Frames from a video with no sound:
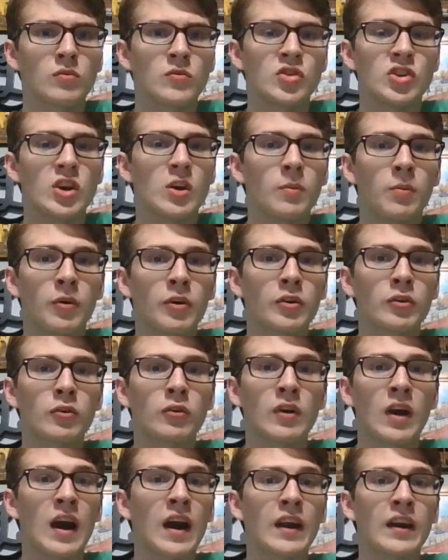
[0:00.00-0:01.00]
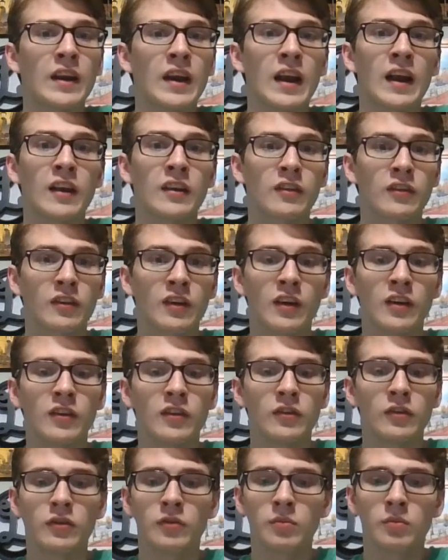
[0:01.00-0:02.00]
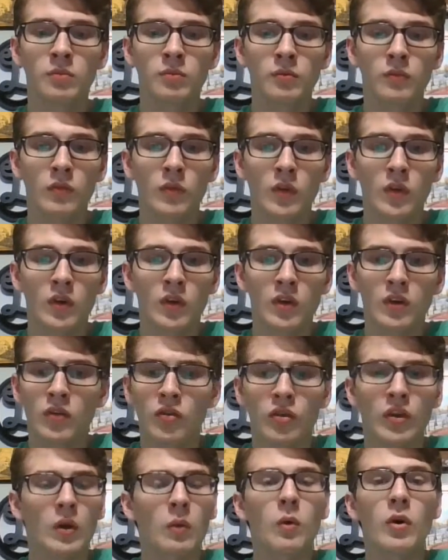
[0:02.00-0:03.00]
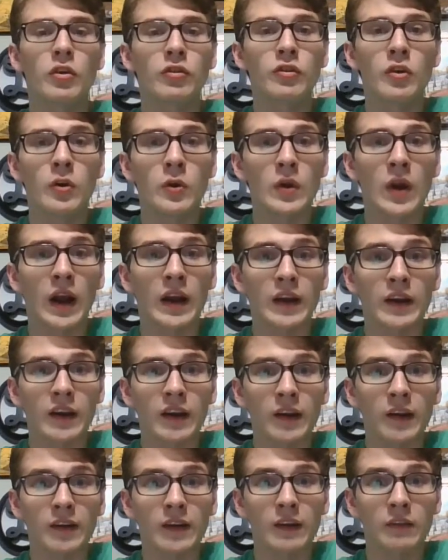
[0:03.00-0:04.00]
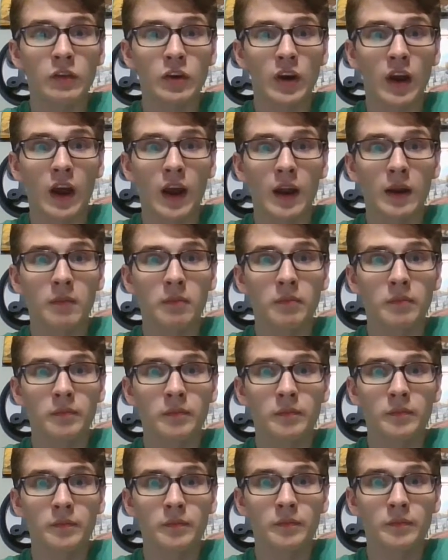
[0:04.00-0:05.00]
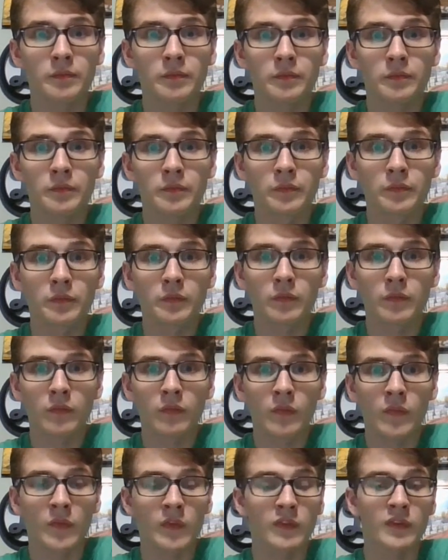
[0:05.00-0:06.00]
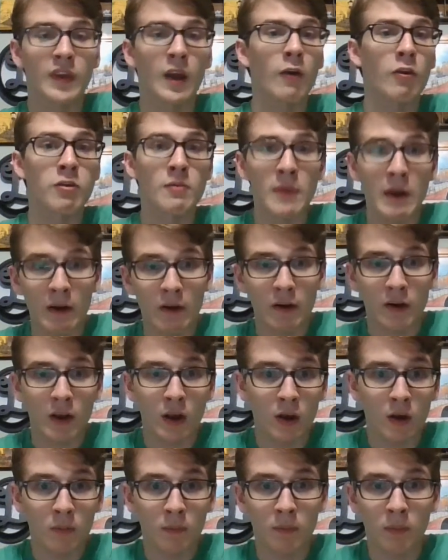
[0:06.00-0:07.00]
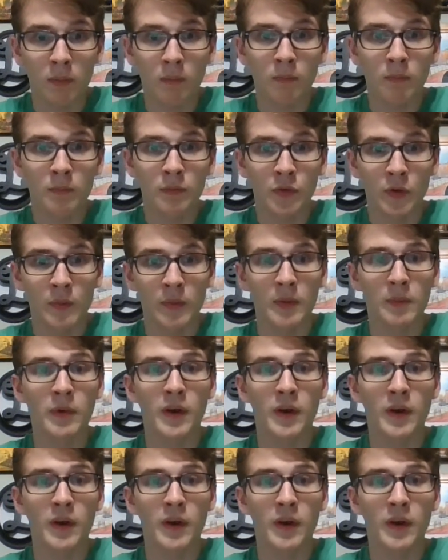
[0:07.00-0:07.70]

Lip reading: geopolitical context because there was no United Italy at the time. South America, some of the